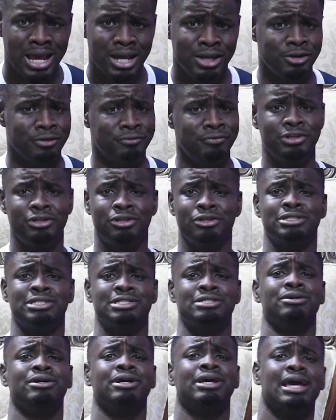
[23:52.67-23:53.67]
Your video
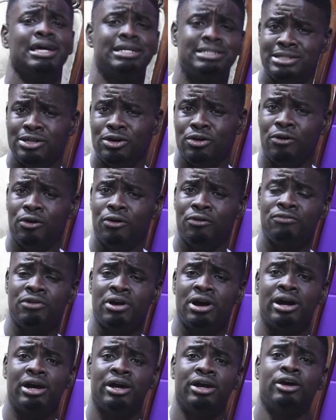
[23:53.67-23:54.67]
still gets over
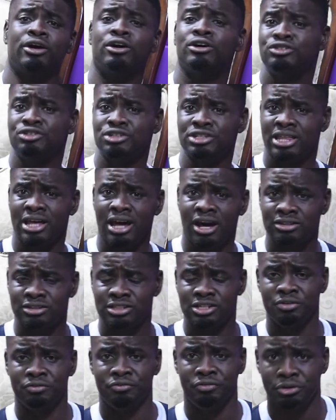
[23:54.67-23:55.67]
a hundred
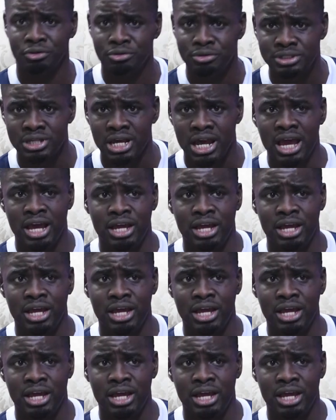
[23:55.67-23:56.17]
thousand views.